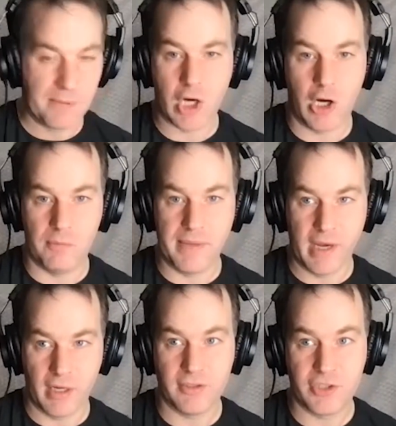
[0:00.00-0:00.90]
call me
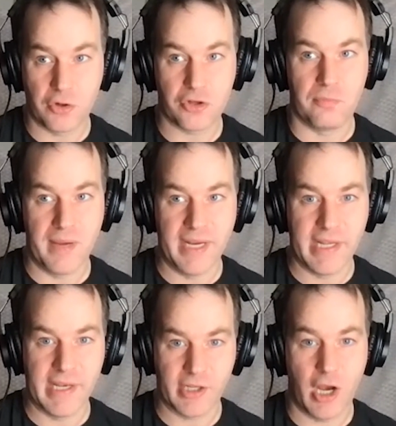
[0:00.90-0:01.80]
on social
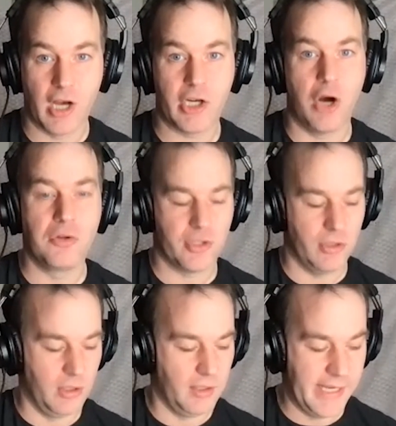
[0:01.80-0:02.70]
media a
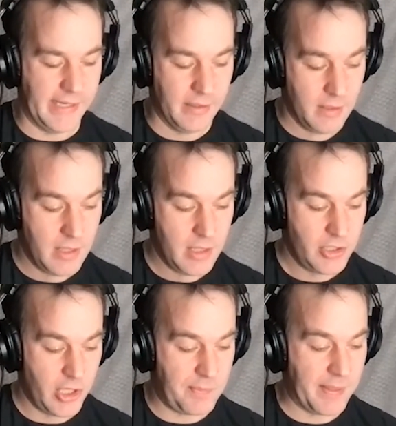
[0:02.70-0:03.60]
coastal elite
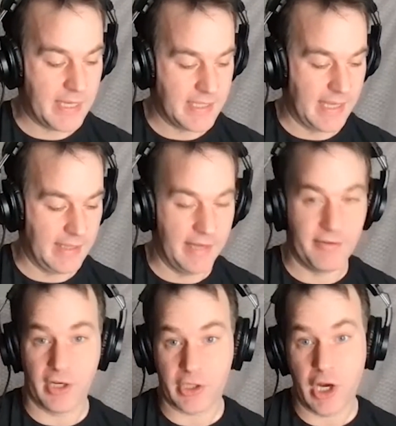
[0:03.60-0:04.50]
just because I live
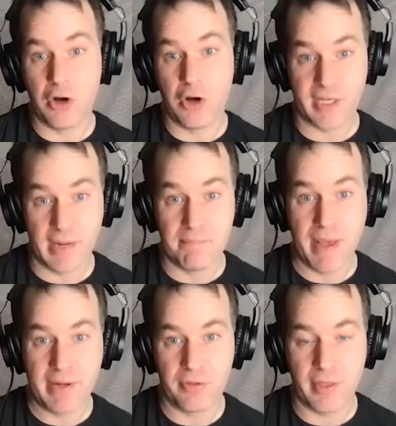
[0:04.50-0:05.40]
on a coast and I'm
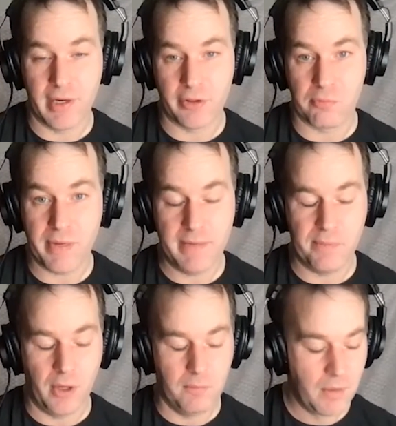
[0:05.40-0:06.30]
better than other
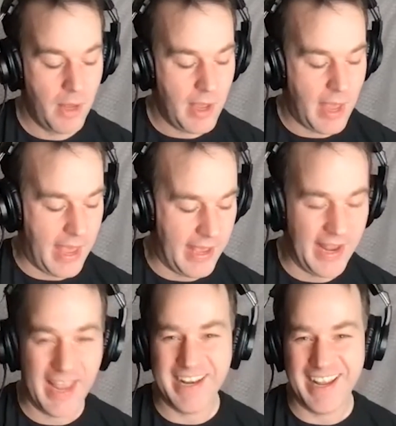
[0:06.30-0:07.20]
people. And
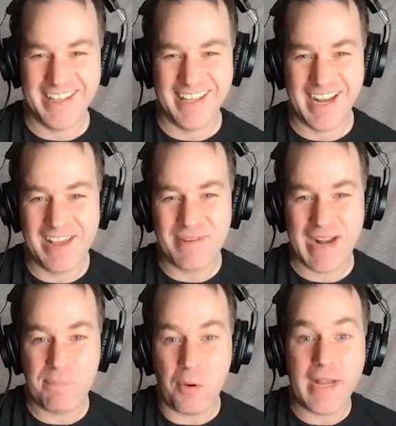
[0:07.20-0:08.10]
and, and then I but
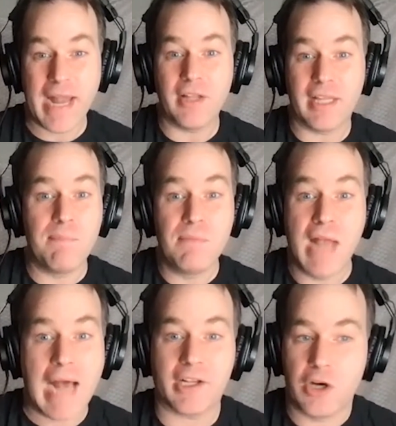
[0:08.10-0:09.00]
I point out like I'm
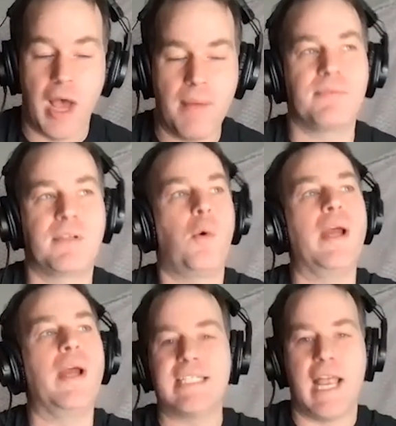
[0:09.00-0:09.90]
not a co- I'm
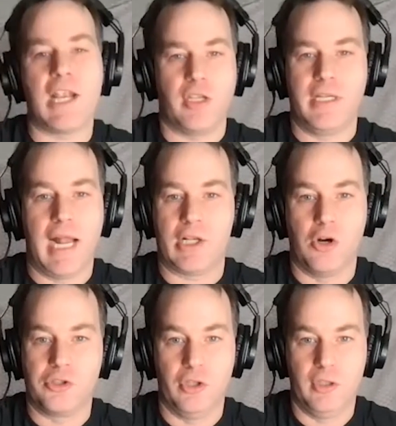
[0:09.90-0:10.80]
quintessentially not a
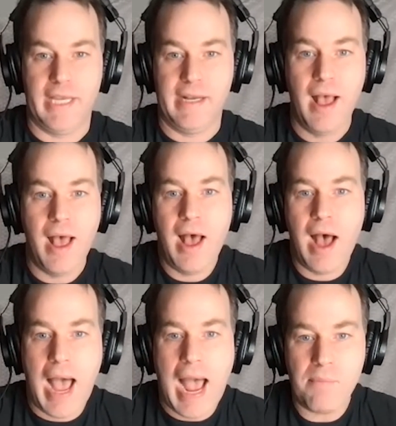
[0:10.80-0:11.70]
coastal elite.
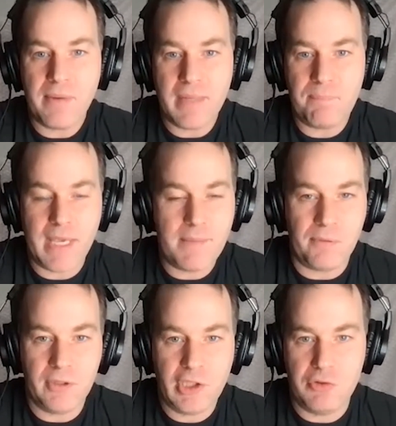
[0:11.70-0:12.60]
How many
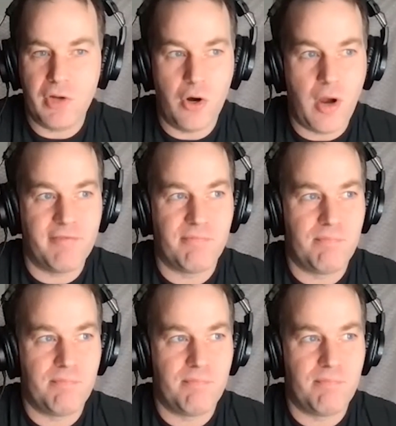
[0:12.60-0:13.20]
people do you know have